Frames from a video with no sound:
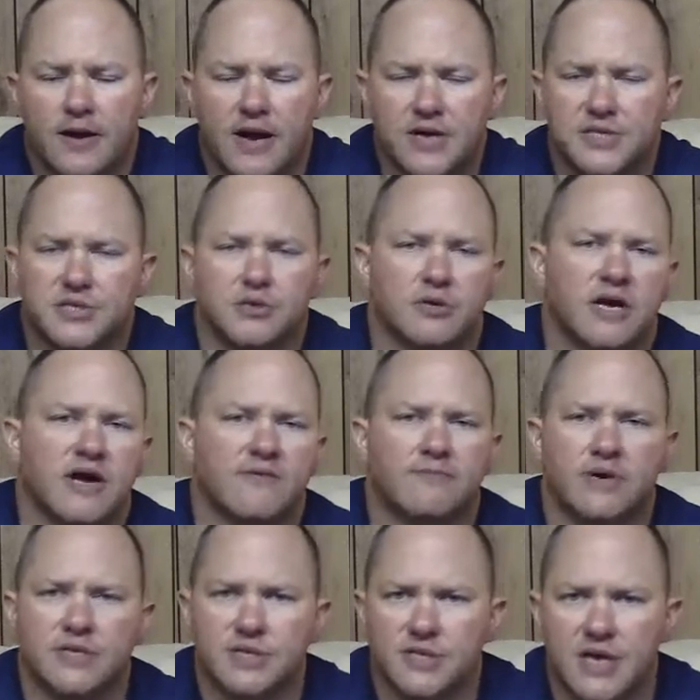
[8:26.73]
I still have
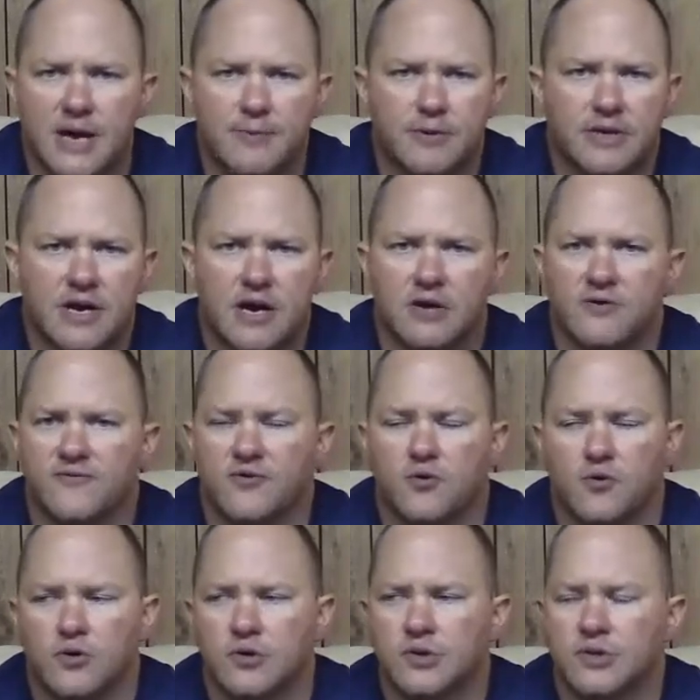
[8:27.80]
my Skype account, of
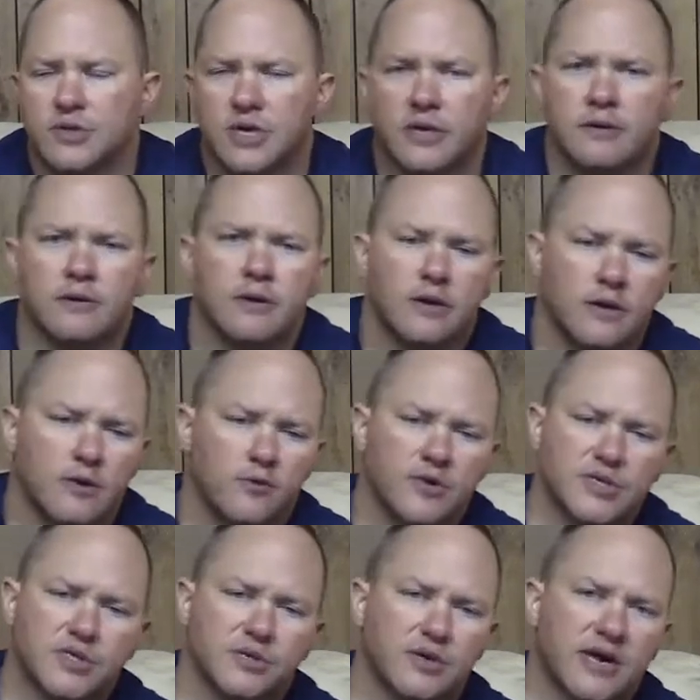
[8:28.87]
course, and
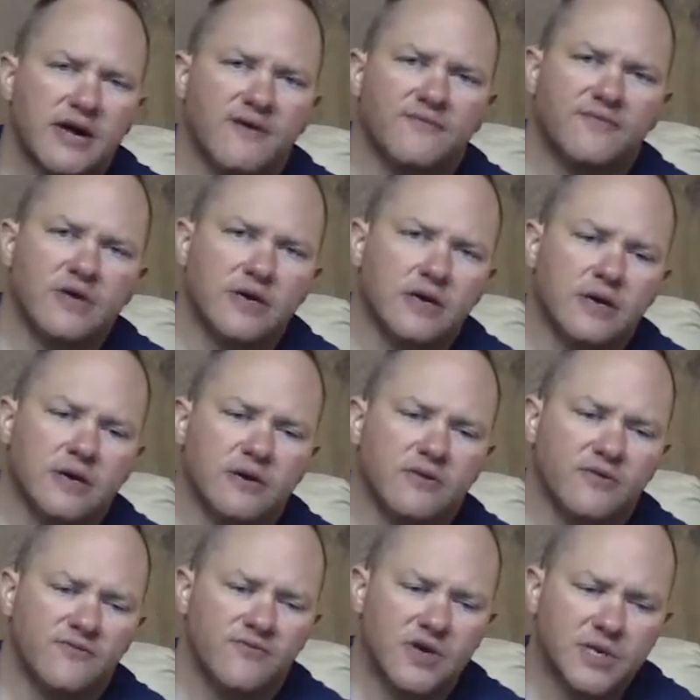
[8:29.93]
we still have the uh,
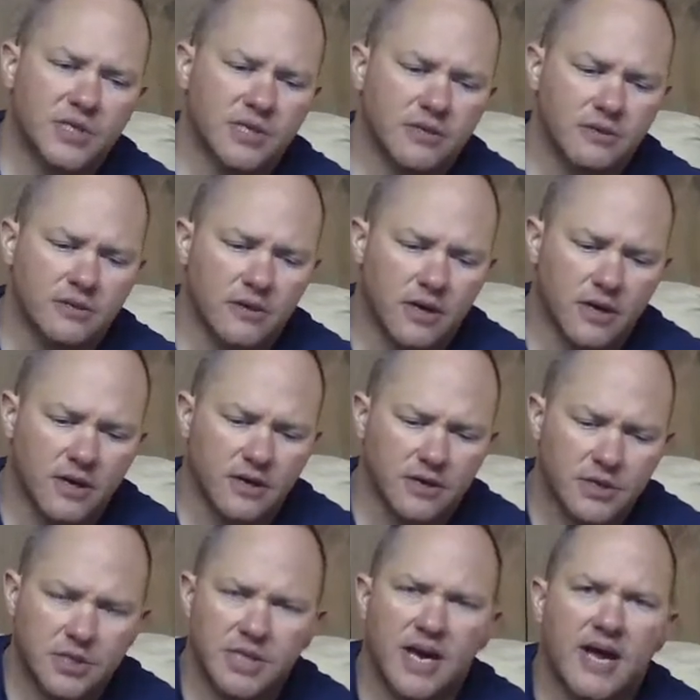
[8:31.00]
the Vision
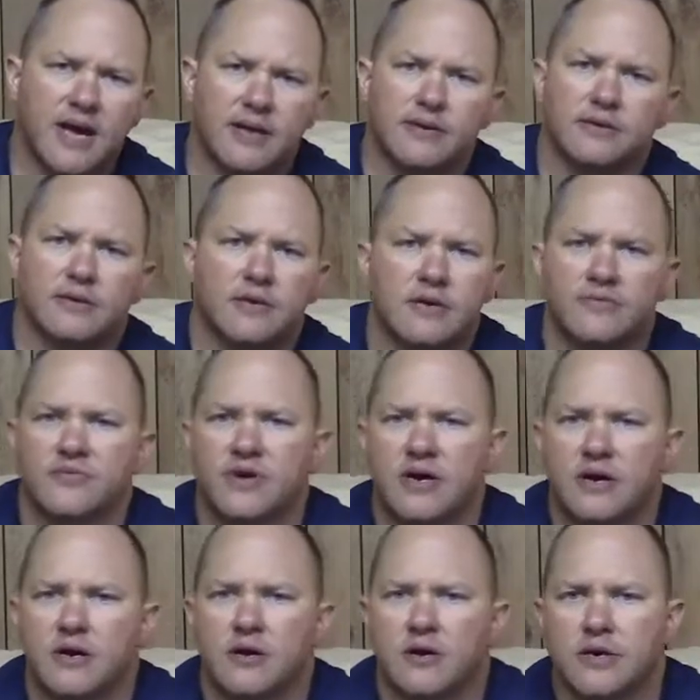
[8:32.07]
uh, chat in
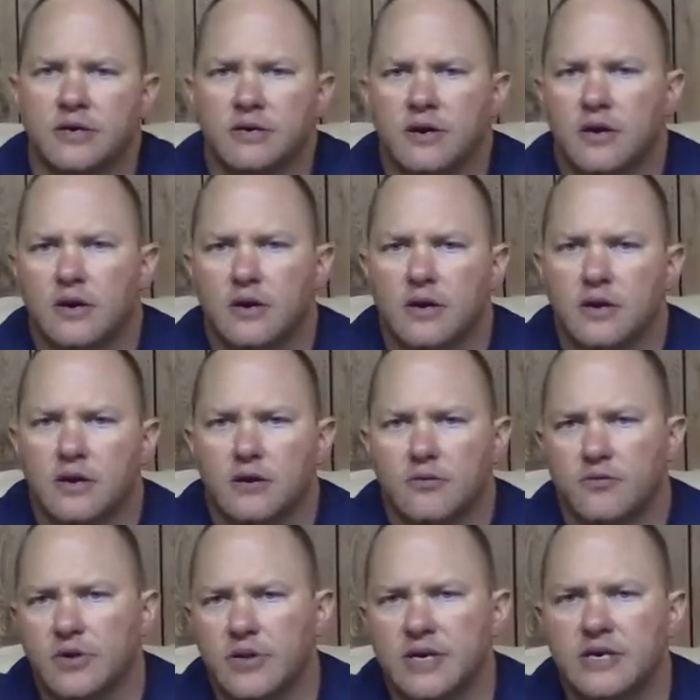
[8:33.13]
there, and
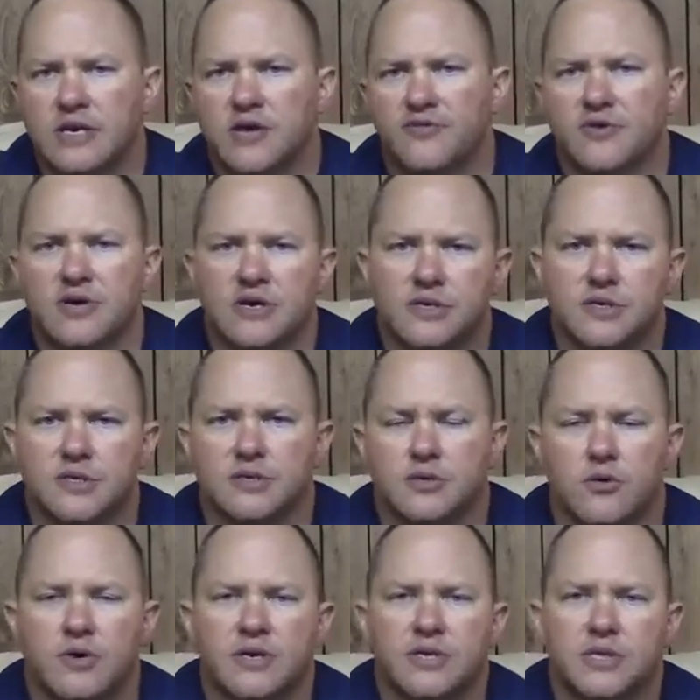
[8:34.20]
really nothing is
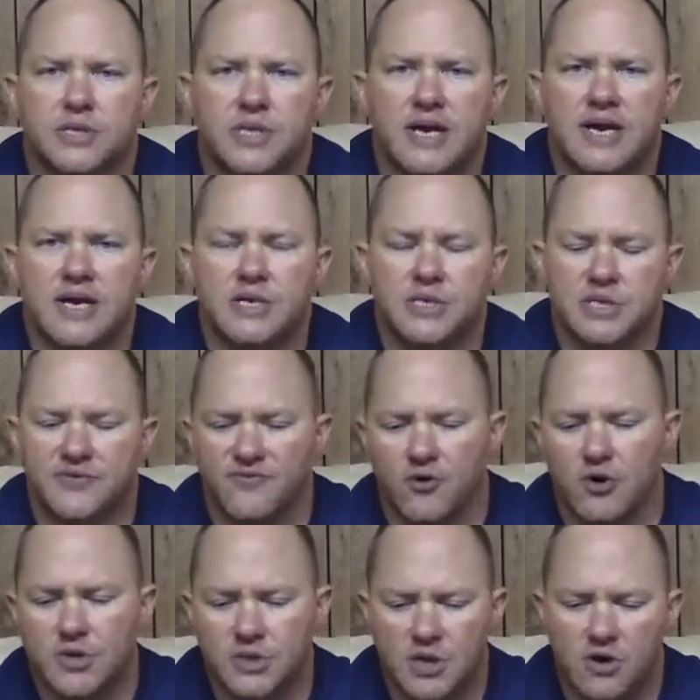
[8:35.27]
going to change as
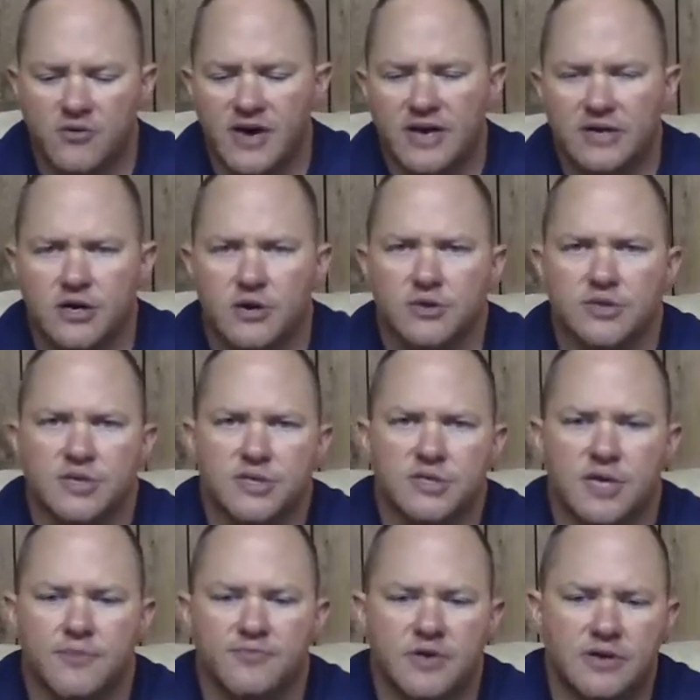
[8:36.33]
far as all that goes,
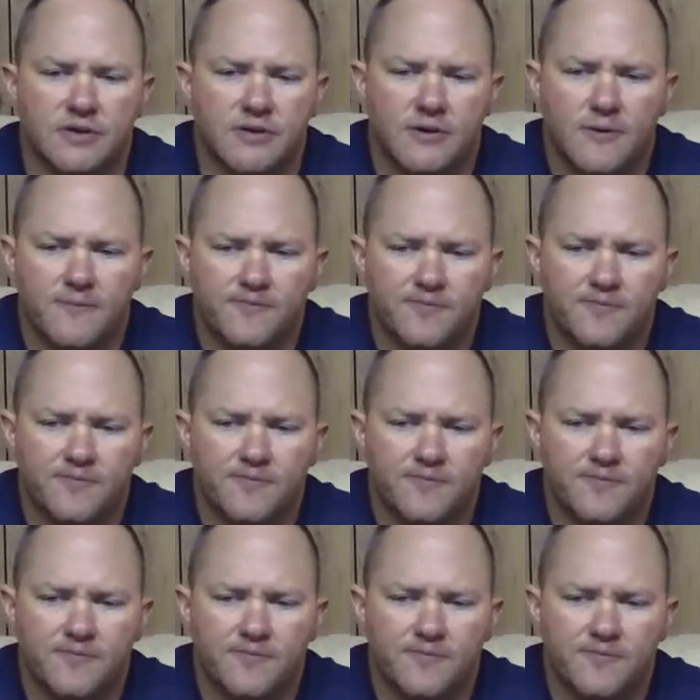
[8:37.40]
except that